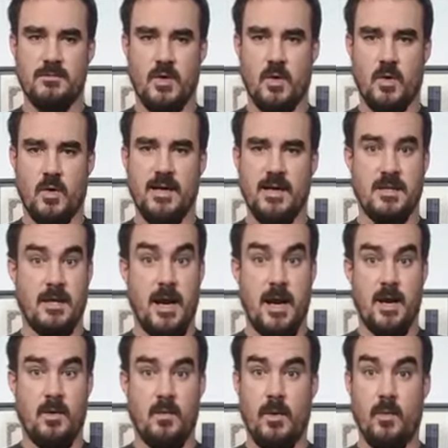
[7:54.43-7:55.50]
requests saying,
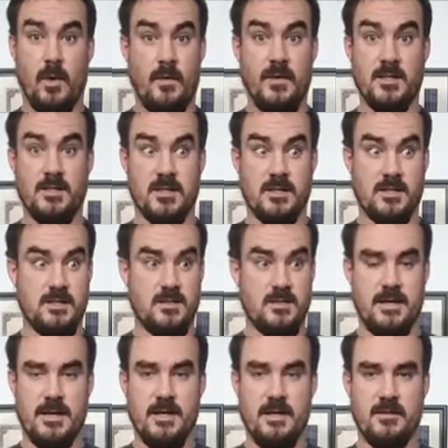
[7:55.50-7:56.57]
hey, we want these things,
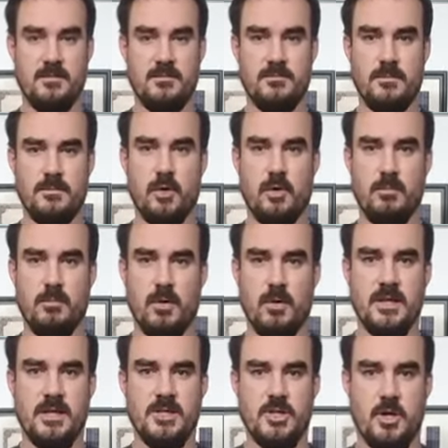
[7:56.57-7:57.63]
and lo and
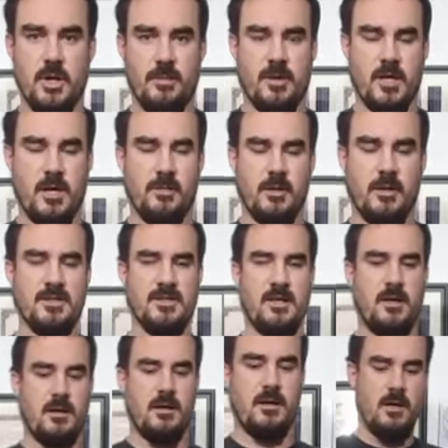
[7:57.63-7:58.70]
behold, they showed up a couple of months
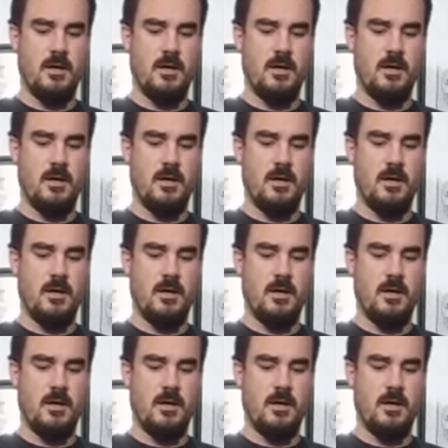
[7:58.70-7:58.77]
later.